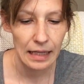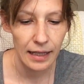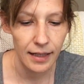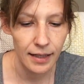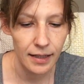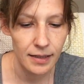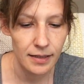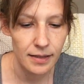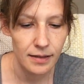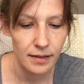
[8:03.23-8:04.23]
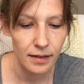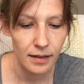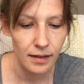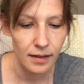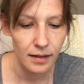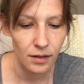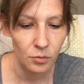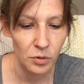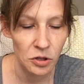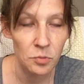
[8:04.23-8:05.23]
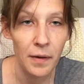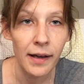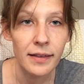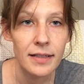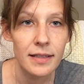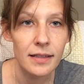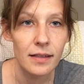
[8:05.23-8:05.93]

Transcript: And when you buy these